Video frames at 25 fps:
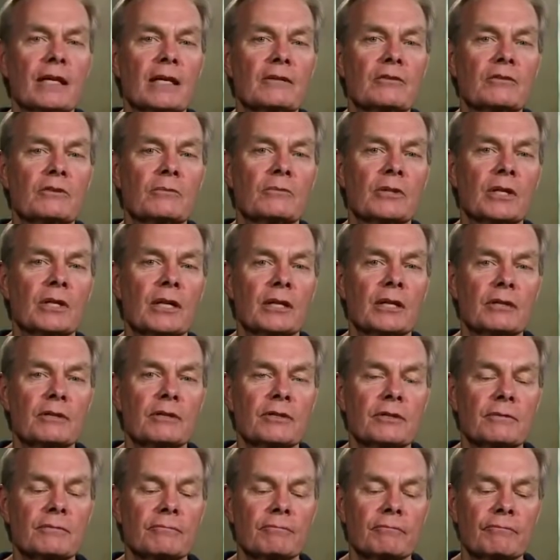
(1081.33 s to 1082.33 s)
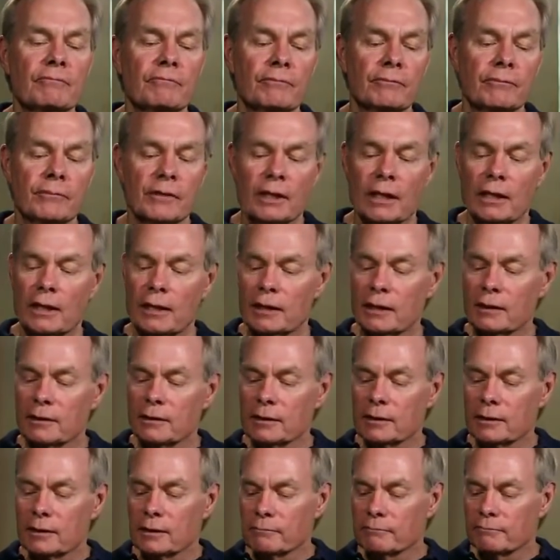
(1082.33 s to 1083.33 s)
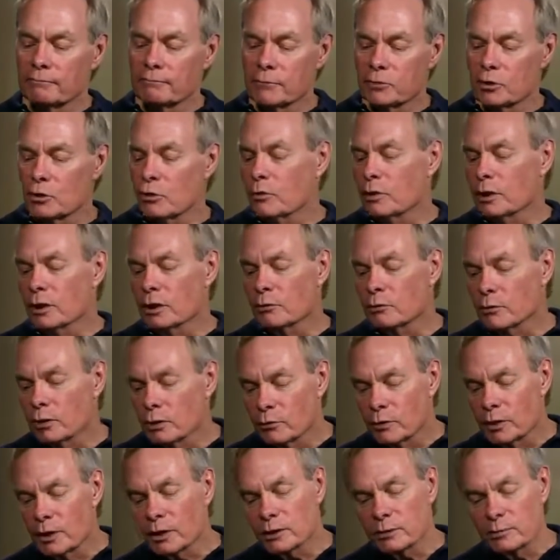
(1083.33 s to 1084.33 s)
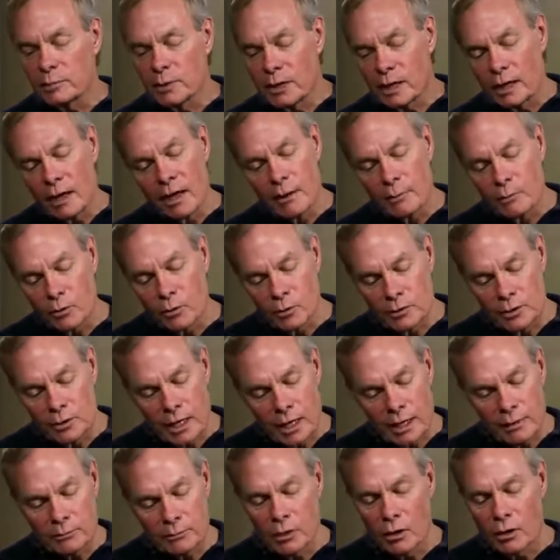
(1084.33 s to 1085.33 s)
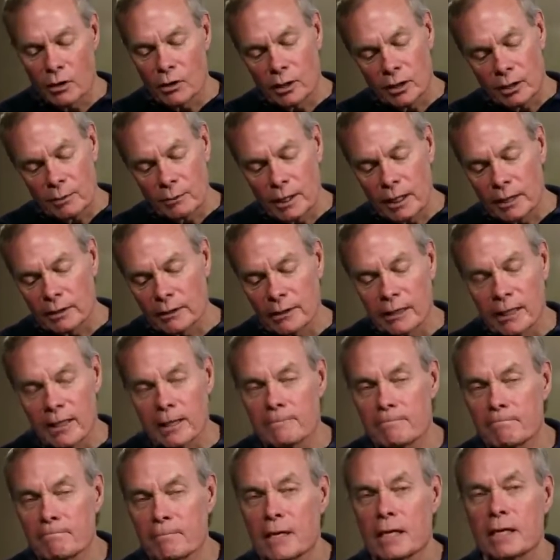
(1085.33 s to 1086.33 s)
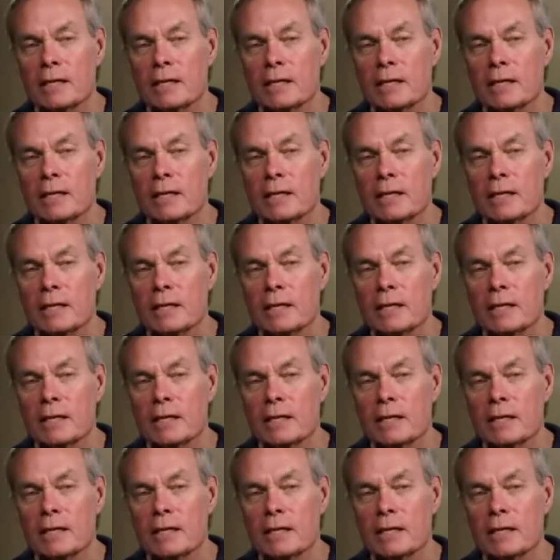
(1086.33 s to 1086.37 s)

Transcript: some things. And so anyway, we could spend a lot more time talking about that.